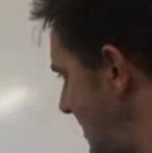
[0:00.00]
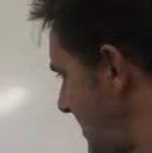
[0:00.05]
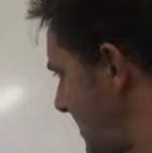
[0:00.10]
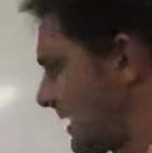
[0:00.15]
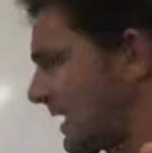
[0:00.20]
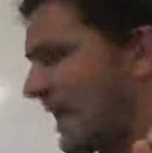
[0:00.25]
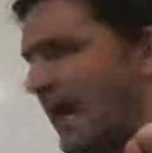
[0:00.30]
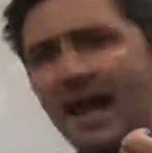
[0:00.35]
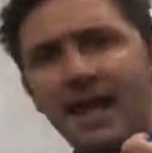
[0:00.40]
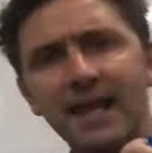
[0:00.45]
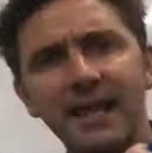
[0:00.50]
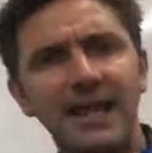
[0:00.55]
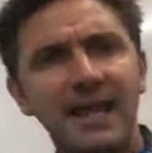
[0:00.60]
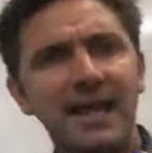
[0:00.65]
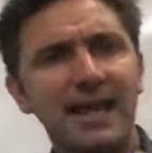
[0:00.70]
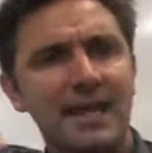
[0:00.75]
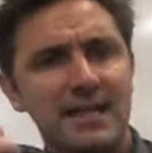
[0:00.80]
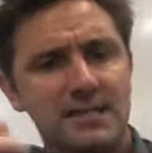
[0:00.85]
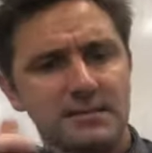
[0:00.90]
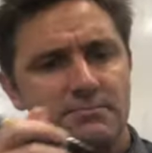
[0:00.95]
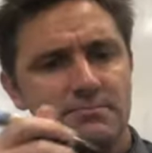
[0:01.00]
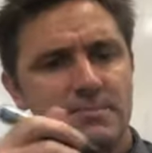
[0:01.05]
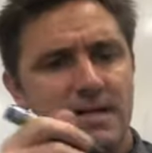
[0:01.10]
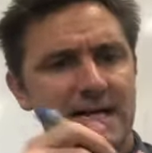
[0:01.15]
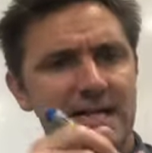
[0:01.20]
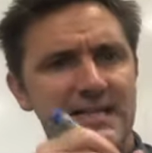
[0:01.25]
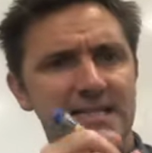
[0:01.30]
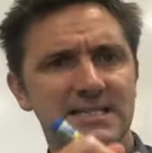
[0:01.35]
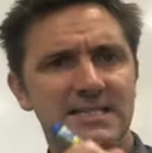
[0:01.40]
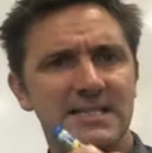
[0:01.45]
Okay, here is
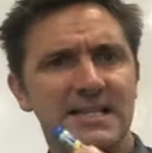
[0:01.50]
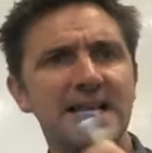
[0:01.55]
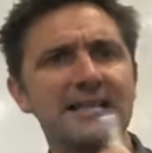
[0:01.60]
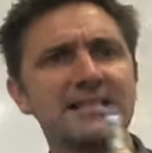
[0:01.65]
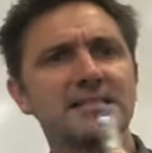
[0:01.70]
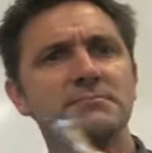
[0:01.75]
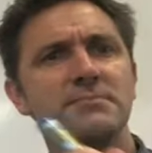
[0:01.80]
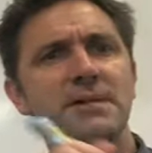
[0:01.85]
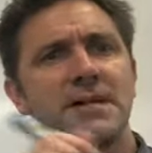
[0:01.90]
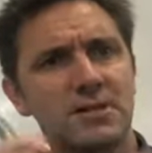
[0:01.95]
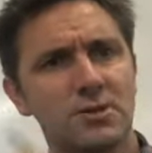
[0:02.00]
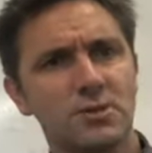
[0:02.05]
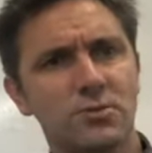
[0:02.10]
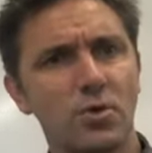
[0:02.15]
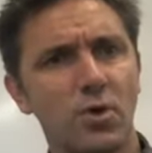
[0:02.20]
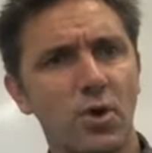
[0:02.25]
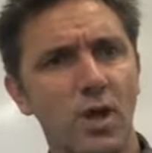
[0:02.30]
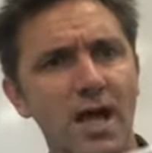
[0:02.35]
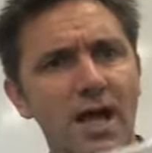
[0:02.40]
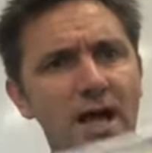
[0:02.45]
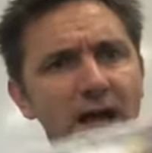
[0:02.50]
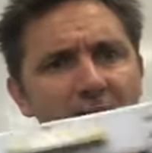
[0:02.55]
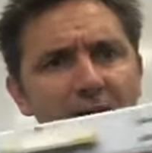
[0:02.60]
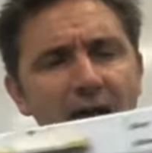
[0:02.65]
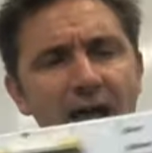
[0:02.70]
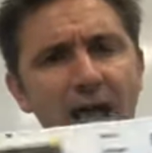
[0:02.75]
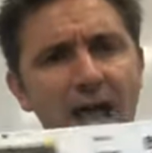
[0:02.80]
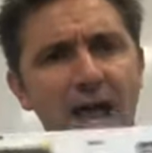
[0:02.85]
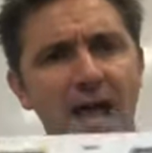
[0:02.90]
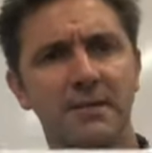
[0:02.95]
metres, and here's a metre ruler.
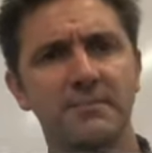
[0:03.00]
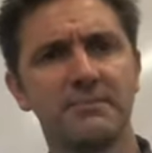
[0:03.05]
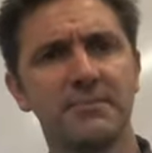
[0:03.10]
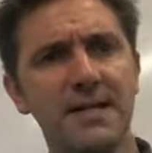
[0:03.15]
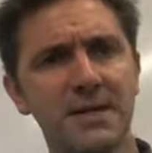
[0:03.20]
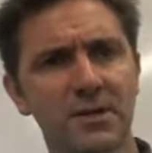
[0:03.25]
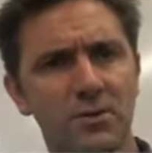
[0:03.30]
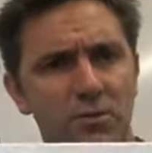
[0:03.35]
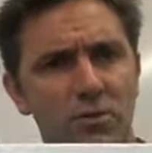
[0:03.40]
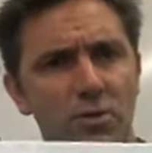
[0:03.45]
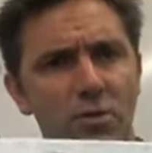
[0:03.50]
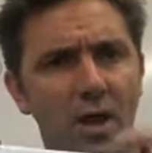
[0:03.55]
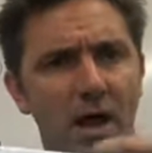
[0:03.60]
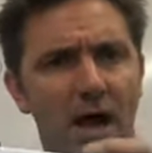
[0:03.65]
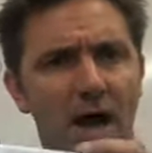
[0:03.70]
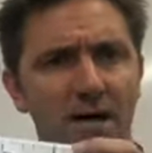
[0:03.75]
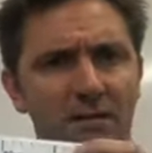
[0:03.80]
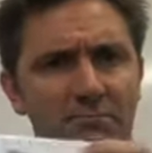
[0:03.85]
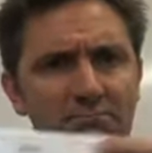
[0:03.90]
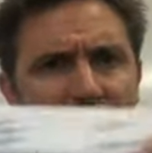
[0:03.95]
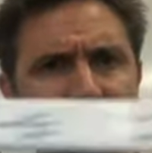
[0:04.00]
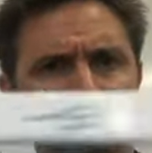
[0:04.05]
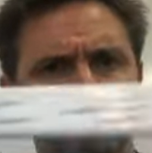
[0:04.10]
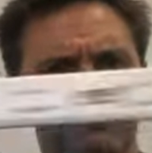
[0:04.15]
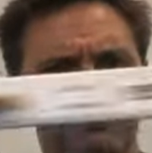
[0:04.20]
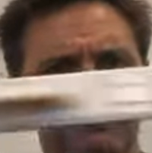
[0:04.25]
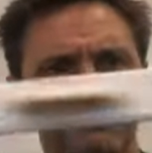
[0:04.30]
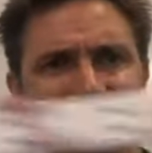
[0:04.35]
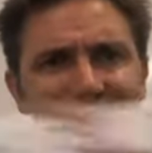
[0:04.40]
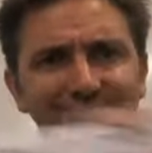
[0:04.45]
And a metre ruler
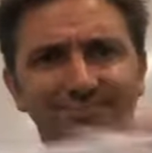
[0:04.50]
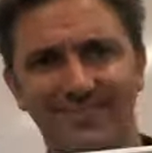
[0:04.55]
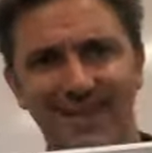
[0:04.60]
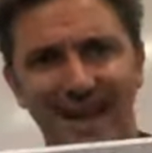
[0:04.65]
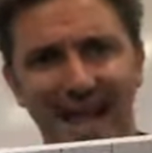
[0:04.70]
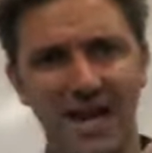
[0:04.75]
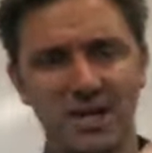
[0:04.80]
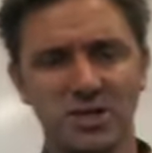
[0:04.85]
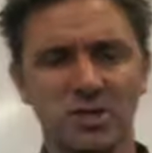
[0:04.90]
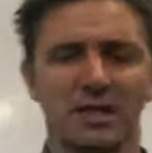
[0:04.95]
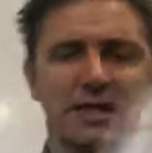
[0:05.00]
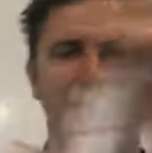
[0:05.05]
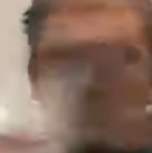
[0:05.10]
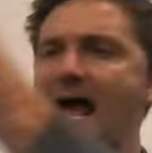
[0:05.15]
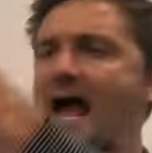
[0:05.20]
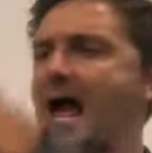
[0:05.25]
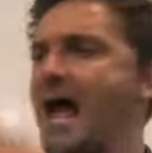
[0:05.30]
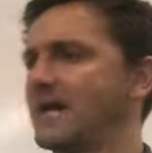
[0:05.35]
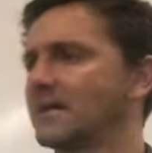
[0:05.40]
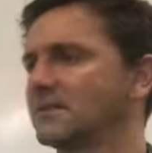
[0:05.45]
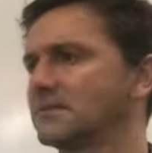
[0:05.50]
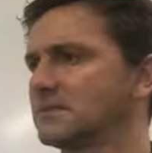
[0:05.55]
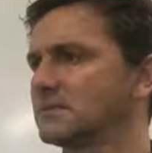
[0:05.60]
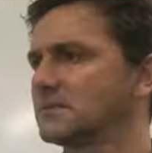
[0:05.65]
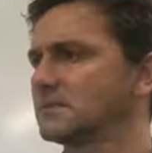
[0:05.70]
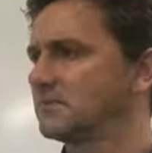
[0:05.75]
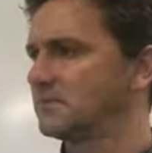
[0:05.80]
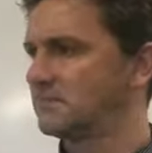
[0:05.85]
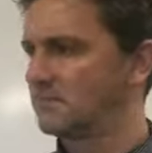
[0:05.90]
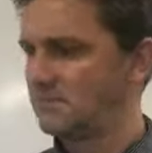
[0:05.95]
actually has